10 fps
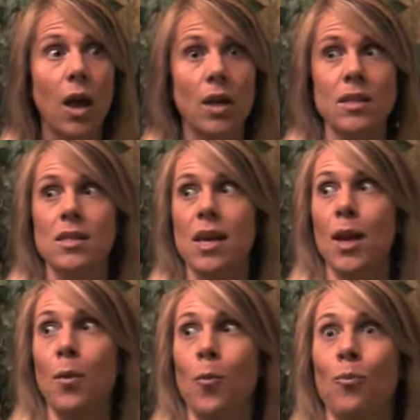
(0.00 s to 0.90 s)
it's
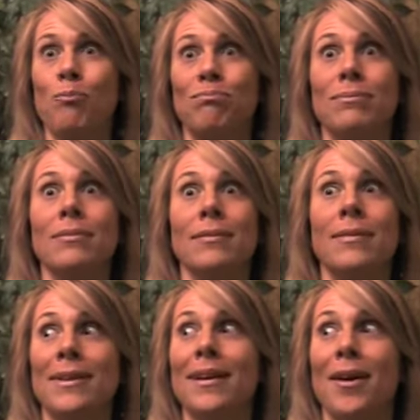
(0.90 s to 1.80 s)
like,
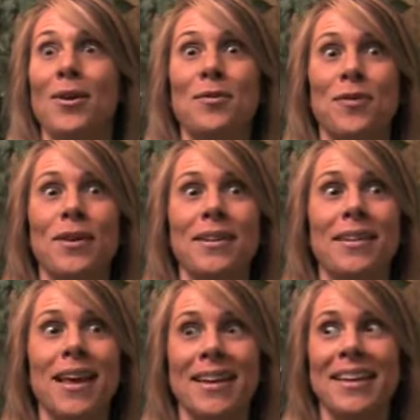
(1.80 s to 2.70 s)
are you feeling
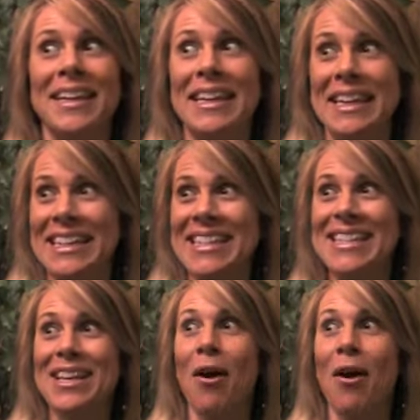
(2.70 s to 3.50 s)
that? Yes.